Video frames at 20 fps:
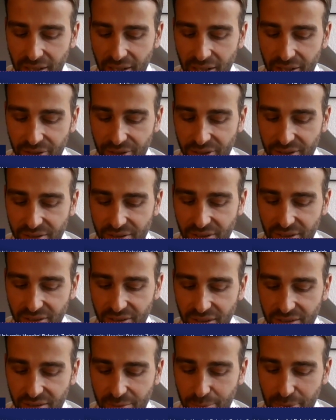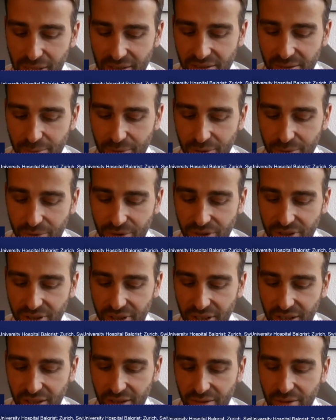areas that the specimen were
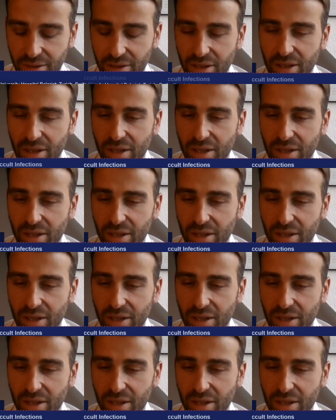taken.